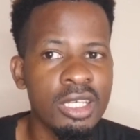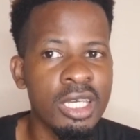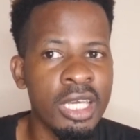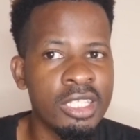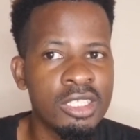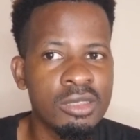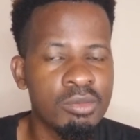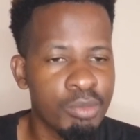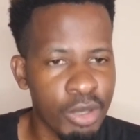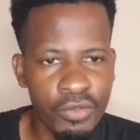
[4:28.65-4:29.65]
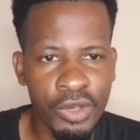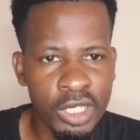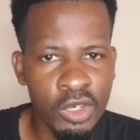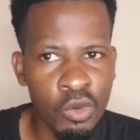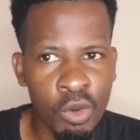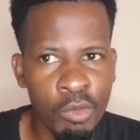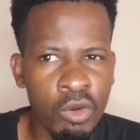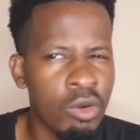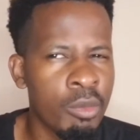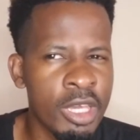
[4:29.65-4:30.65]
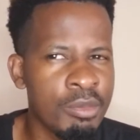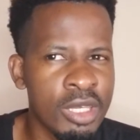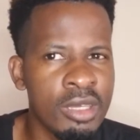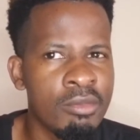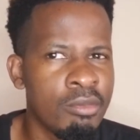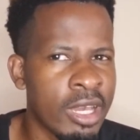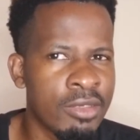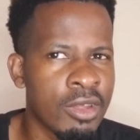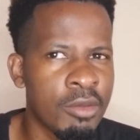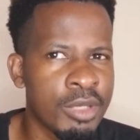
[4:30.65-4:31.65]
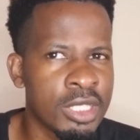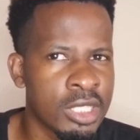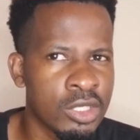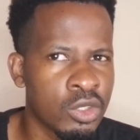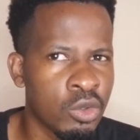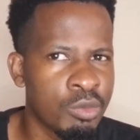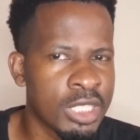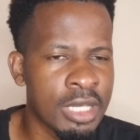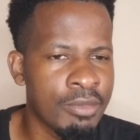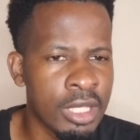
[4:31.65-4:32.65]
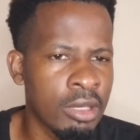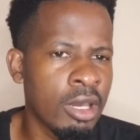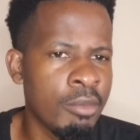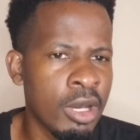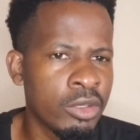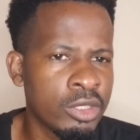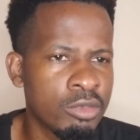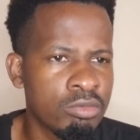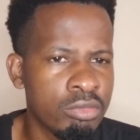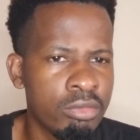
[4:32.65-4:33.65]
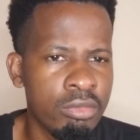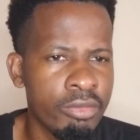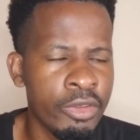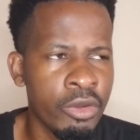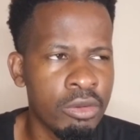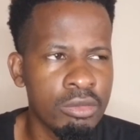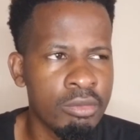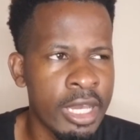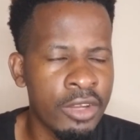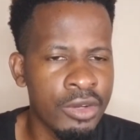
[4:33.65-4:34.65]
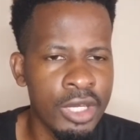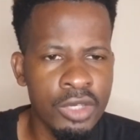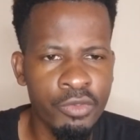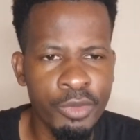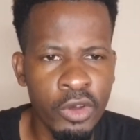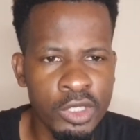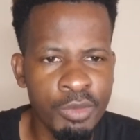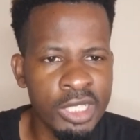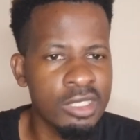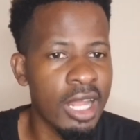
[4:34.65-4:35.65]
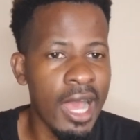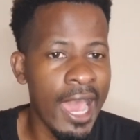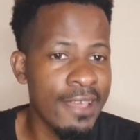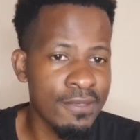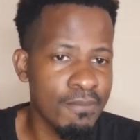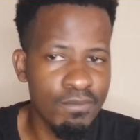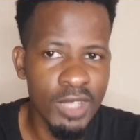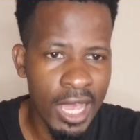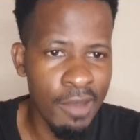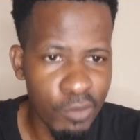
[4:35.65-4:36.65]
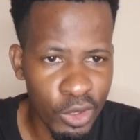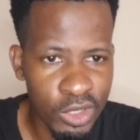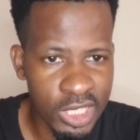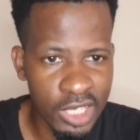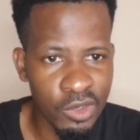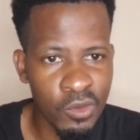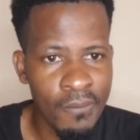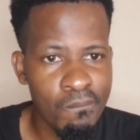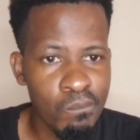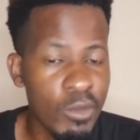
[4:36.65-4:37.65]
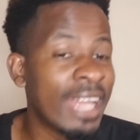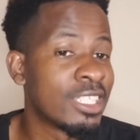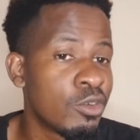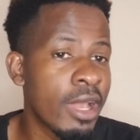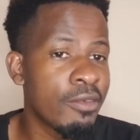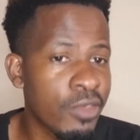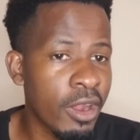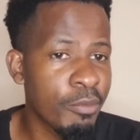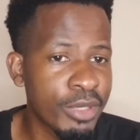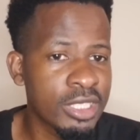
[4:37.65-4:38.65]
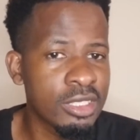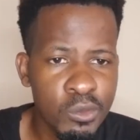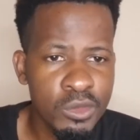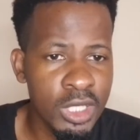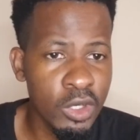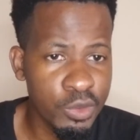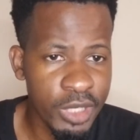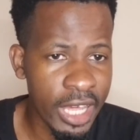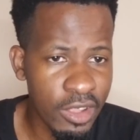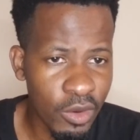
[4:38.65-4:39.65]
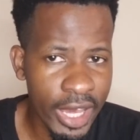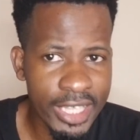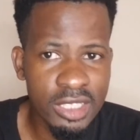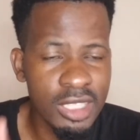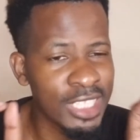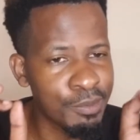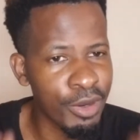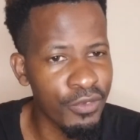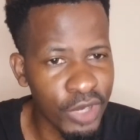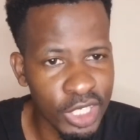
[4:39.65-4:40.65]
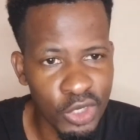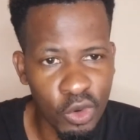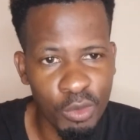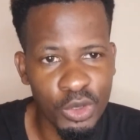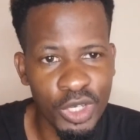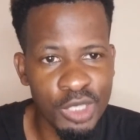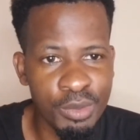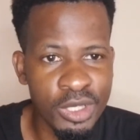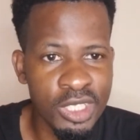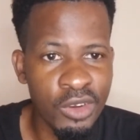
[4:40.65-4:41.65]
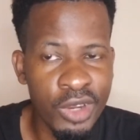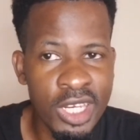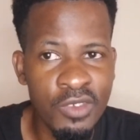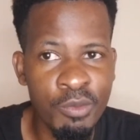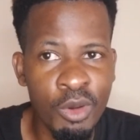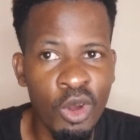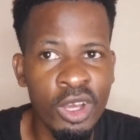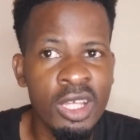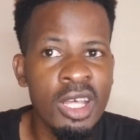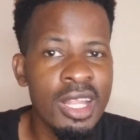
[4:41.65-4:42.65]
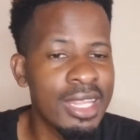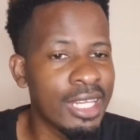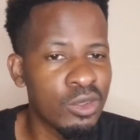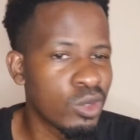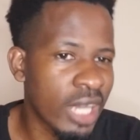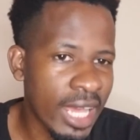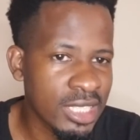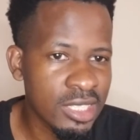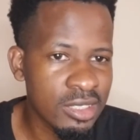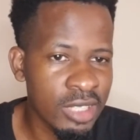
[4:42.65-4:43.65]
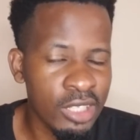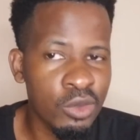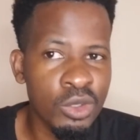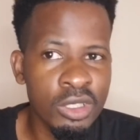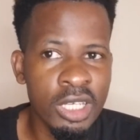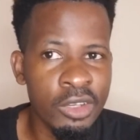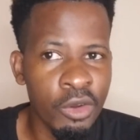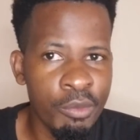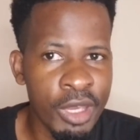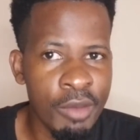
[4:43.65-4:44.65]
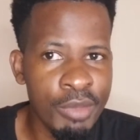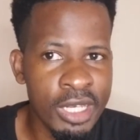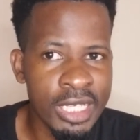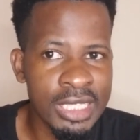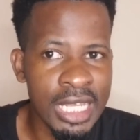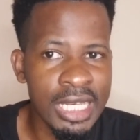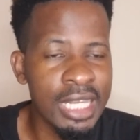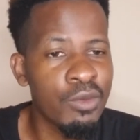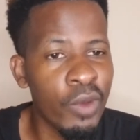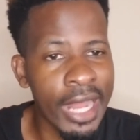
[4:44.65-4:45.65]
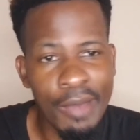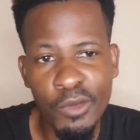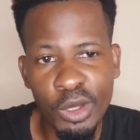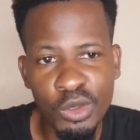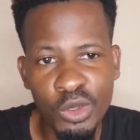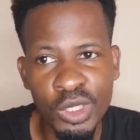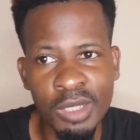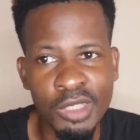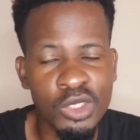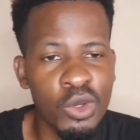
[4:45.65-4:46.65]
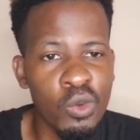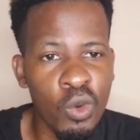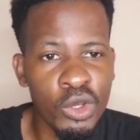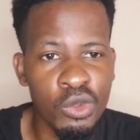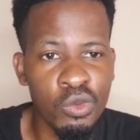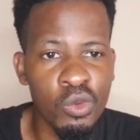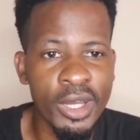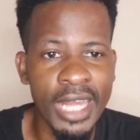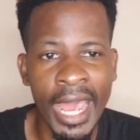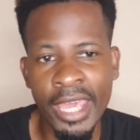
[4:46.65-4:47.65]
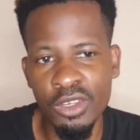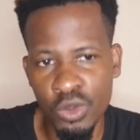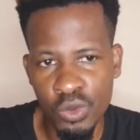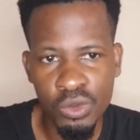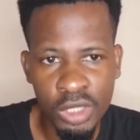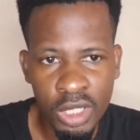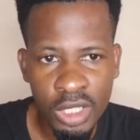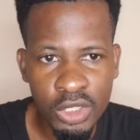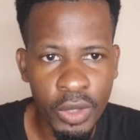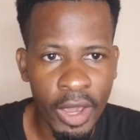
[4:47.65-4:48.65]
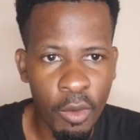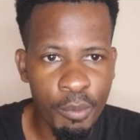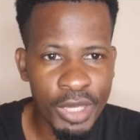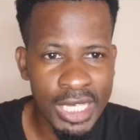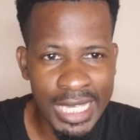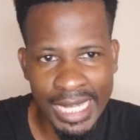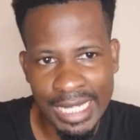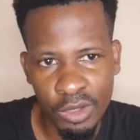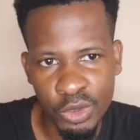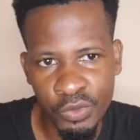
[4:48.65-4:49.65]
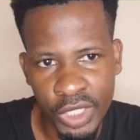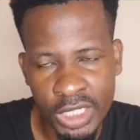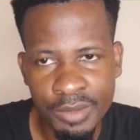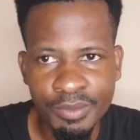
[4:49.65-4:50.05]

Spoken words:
It's perfectly normal. Or maybe my therapist hasn't told me something about my creative blocks, but I'm going to tell you, until my therapist tells me otherwise, it's perfectly normal to experience a creative block that could last, that could be a bit extended. What I'm going to do is I'm just going to walk you through what I do to help me get out of it.